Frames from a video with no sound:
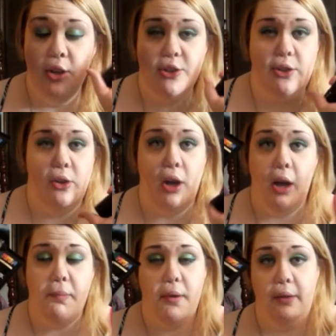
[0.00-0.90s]
so
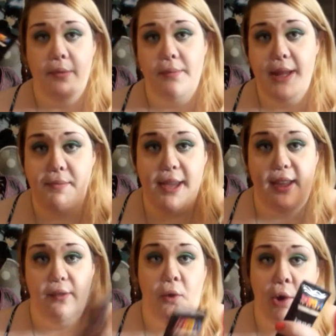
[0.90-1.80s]
I'll probably be
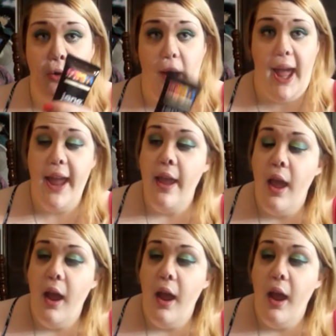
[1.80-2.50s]
giving one away.